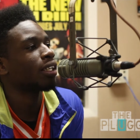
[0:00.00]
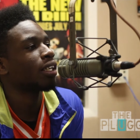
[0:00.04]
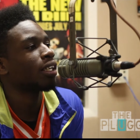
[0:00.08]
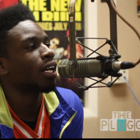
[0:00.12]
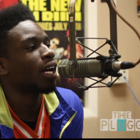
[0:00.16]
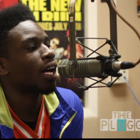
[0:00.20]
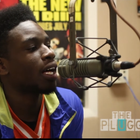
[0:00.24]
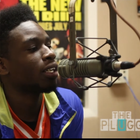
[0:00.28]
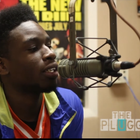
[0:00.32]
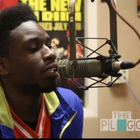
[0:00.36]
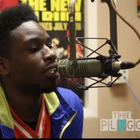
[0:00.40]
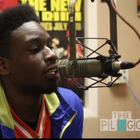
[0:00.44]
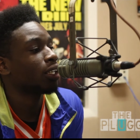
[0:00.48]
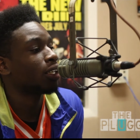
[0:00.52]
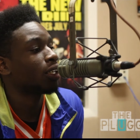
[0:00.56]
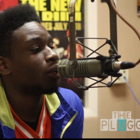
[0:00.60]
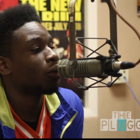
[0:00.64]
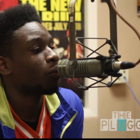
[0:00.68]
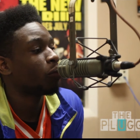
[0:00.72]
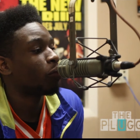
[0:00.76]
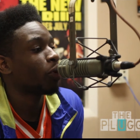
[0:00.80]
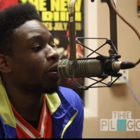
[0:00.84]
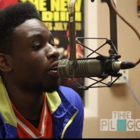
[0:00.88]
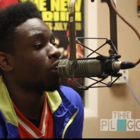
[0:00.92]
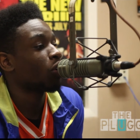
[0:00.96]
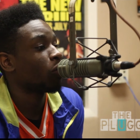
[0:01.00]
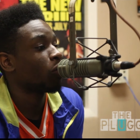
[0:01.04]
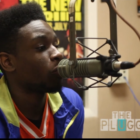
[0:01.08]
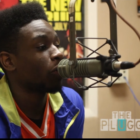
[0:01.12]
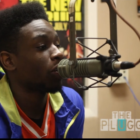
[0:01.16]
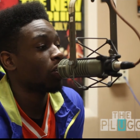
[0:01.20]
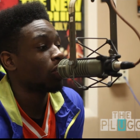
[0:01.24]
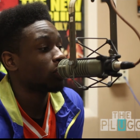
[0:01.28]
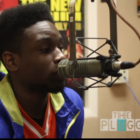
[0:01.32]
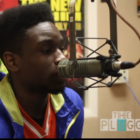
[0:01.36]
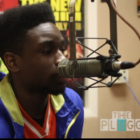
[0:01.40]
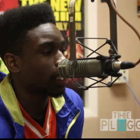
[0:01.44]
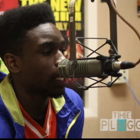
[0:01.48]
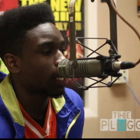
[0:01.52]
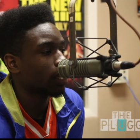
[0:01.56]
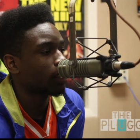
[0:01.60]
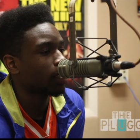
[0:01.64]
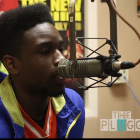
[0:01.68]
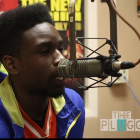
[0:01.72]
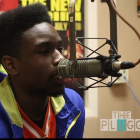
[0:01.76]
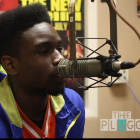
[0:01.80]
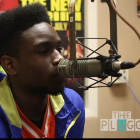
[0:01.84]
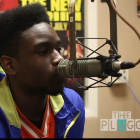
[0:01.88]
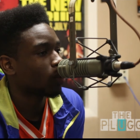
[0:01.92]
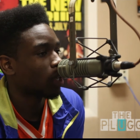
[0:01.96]
I need a better sound,
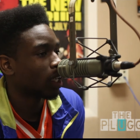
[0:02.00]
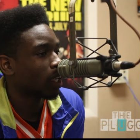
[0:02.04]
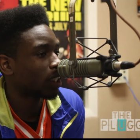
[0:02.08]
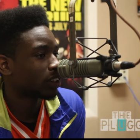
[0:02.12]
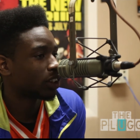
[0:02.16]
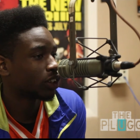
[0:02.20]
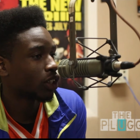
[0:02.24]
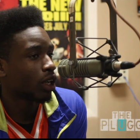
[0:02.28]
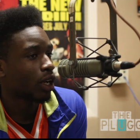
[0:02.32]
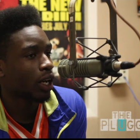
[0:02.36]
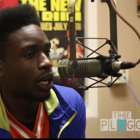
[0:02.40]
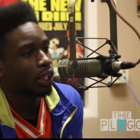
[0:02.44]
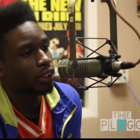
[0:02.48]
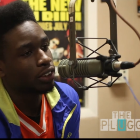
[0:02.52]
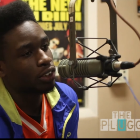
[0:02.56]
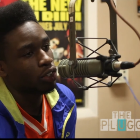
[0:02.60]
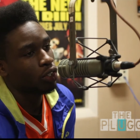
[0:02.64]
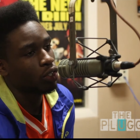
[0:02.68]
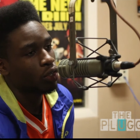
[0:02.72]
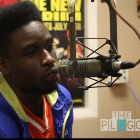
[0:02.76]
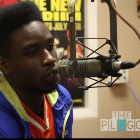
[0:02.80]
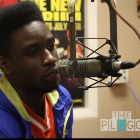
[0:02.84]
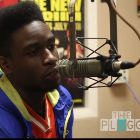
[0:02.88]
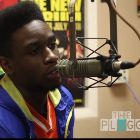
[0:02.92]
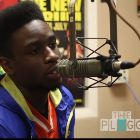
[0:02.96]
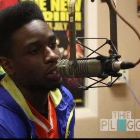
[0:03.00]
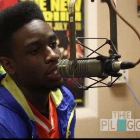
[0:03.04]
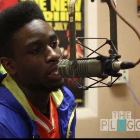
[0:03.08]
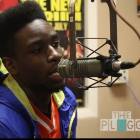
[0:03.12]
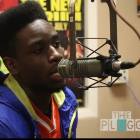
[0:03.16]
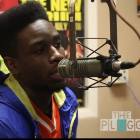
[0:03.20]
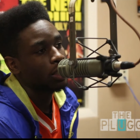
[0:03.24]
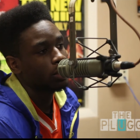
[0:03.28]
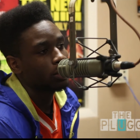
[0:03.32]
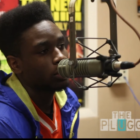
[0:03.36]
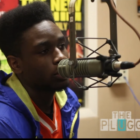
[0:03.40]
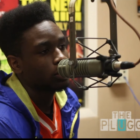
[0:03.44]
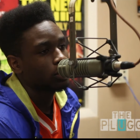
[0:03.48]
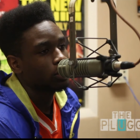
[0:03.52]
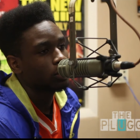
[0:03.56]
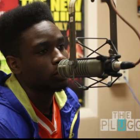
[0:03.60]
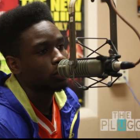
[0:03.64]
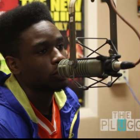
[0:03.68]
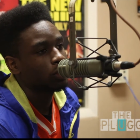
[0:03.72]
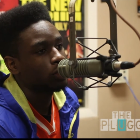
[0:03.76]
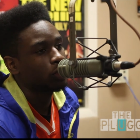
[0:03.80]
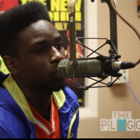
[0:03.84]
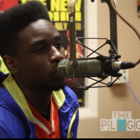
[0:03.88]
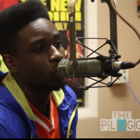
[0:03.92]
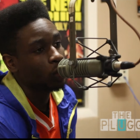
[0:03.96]
then that's when I started actually going to like
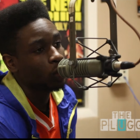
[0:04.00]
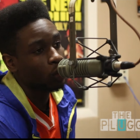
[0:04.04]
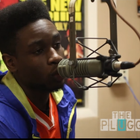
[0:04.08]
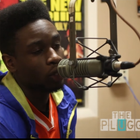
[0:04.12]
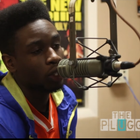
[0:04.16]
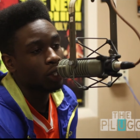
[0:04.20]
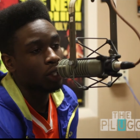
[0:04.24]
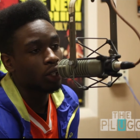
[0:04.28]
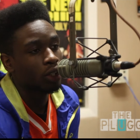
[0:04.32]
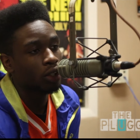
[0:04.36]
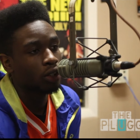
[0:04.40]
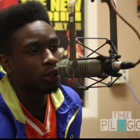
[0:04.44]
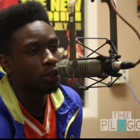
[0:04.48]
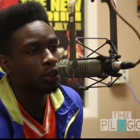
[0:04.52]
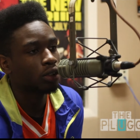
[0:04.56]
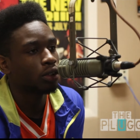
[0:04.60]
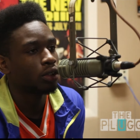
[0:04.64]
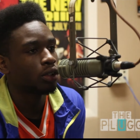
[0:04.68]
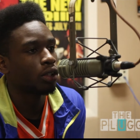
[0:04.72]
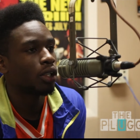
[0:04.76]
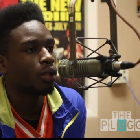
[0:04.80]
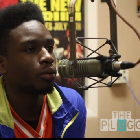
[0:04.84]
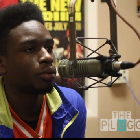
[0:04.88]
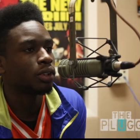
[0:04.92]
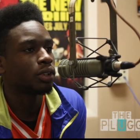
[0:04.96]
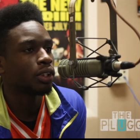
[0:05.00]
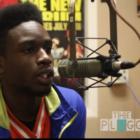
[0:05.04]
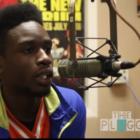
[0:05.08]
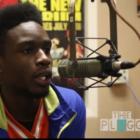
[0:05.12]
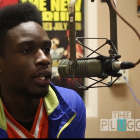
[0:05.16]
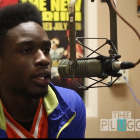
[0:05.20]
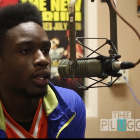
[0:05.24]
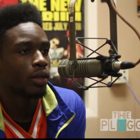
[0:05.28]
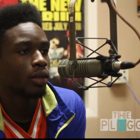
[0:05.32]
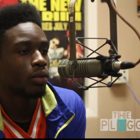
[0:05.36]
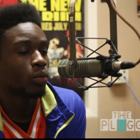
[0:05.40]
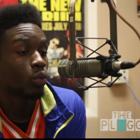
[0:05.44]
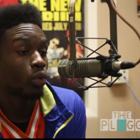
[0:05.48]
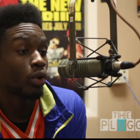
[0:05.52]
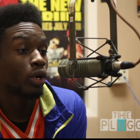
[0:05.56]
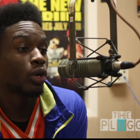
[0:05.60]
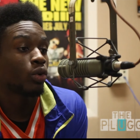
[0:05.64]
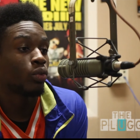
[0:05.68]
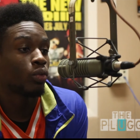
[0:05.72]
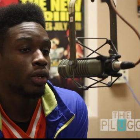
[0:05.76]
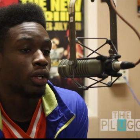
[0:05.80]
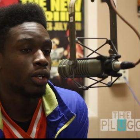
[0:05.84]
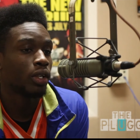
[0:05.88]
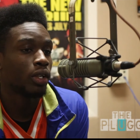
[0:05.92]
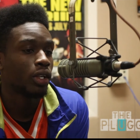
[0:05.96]
studios, you know what I'm saying, and
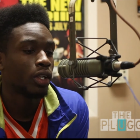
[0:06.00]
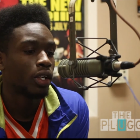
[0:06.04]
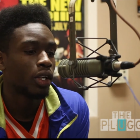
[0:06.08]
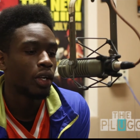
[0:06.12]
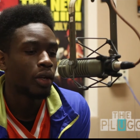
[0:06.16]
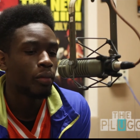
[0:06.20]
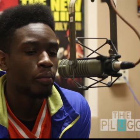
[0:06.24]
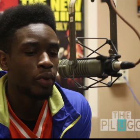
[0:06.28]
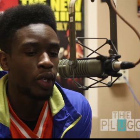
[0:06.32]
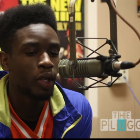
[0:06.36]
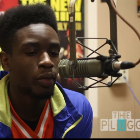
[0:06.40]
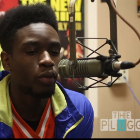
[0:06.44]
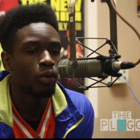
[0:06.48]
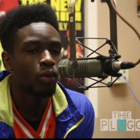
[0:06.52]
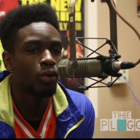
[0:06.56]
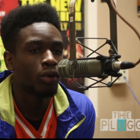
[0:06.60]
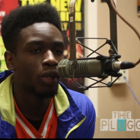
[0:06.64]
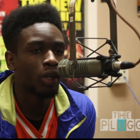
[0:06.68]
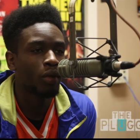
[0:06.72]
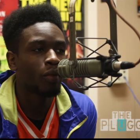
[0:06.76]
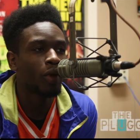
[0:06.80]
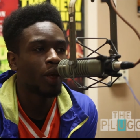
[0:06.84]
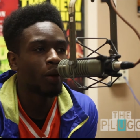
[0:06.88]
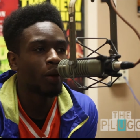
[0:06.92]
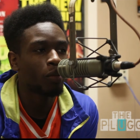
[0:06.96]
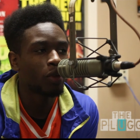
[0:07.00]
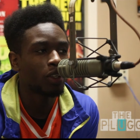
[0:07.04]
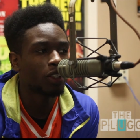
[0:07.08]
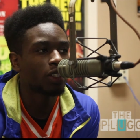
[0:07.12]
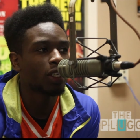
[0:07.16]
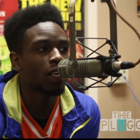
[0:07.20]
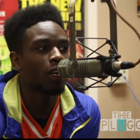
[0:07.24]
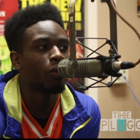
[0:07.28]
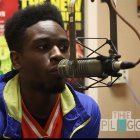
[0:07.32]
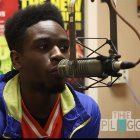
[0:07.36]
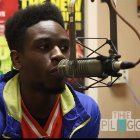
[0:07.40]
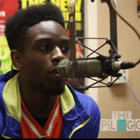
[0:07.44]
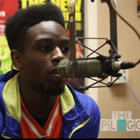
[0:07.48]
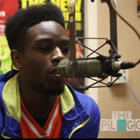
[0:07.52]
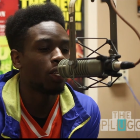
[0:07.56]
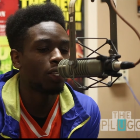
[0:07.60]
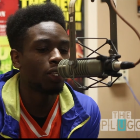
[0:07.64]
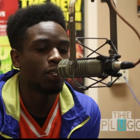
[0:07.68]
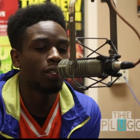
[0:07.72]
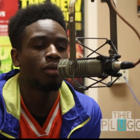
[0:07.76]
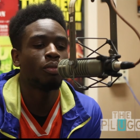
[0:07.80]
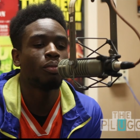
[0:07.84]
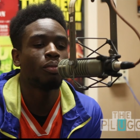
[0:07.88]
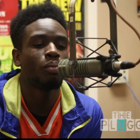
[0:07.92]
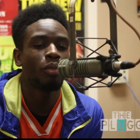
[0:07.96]
working with people who can make me sound better
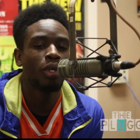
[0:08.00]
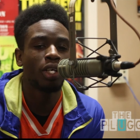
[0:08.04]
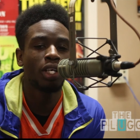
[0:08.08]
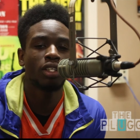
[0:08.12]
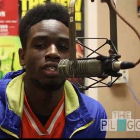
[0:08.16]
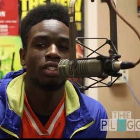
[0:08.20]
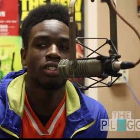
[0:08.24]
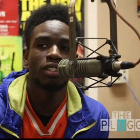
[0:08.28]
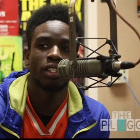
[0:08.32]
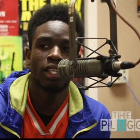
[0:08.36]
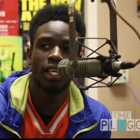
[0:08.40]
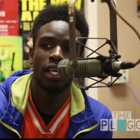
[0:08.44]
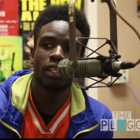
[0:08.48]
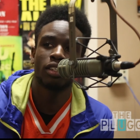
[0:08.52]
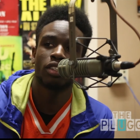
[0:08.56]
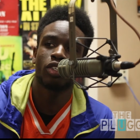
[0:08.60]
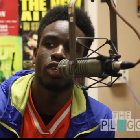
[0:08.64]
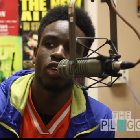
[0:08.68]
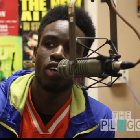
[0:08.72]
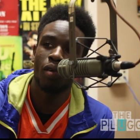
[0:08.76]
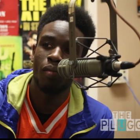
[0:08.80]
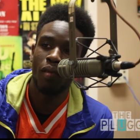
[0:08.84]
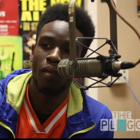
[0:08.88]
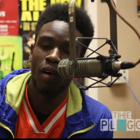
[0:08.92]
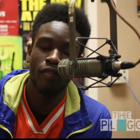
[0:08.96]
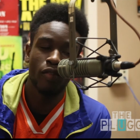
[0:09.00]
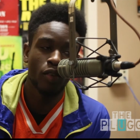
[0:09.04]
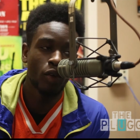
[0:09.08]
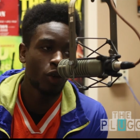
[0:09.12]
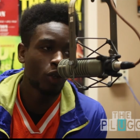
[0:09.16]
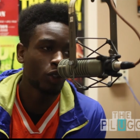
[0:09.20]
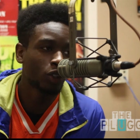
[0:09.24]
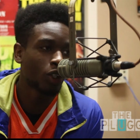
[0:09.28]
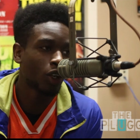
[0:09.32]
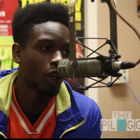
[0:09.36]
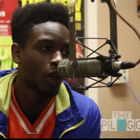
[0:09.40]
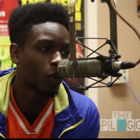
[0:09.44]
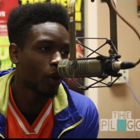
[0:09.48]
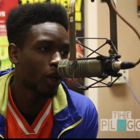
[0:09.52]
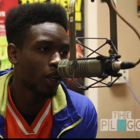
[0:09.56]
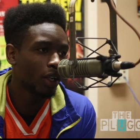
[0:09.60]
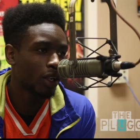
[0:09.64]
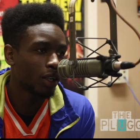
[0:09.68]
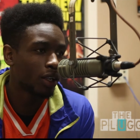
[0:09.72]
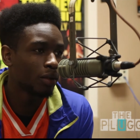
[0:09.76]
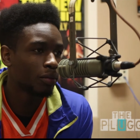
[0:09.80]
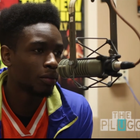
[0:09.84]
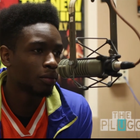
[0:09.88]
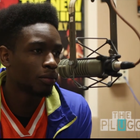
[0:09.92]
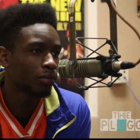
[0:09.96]
than me just like turning my vocals all the way
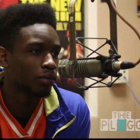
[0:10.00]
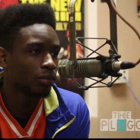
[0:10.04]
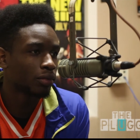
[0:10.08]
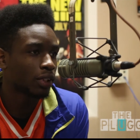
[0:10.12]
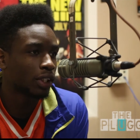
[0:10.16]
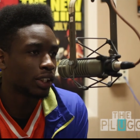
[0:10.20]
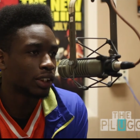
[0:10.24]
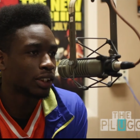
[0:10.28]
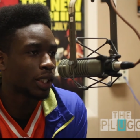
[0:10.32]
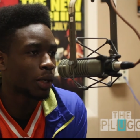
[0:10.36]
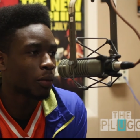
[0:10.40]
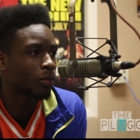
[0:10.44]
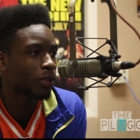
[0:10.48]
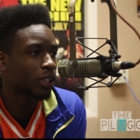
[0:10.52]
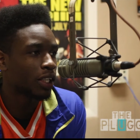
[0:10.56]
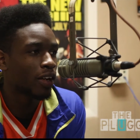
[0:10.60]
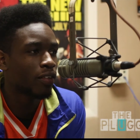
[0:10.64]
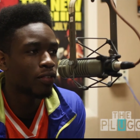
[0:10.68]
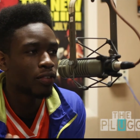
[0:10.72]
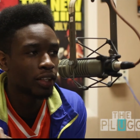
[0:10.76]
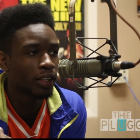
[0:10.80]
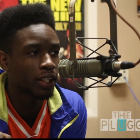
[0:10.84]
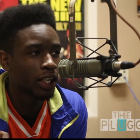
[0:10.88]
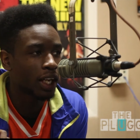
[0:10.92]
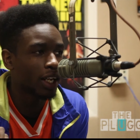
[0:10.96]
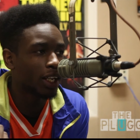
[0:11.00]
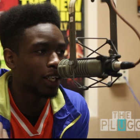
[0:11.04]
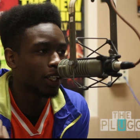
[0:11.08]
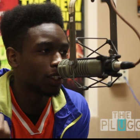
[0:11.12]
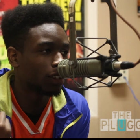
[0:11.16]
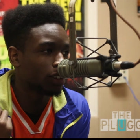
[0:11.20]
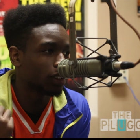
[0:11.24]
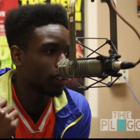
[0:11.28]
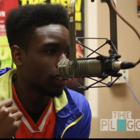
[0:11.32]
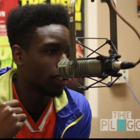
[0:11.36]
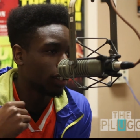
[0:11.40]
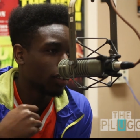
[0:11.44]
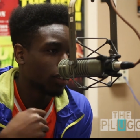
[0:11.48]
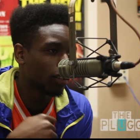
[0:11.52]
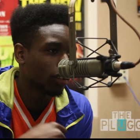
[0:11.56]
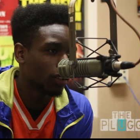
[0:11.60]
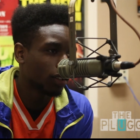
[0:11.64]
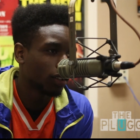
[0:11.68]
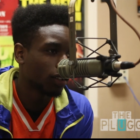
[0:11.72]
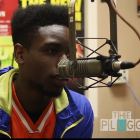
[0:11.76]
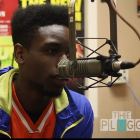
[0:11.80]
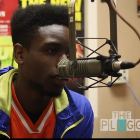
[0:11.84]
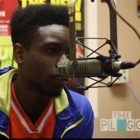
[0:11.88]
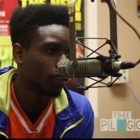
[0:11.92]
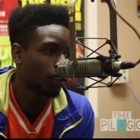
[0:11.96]
up because I'm definitely not an engineer,
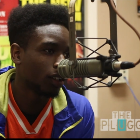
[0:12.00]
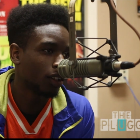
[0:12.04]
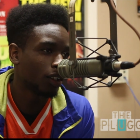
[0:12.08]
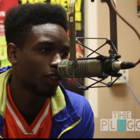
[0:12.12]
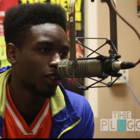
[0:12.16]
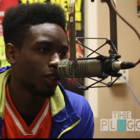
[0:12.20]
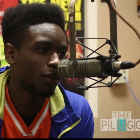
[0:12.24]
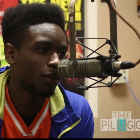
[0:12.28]
you know what I'm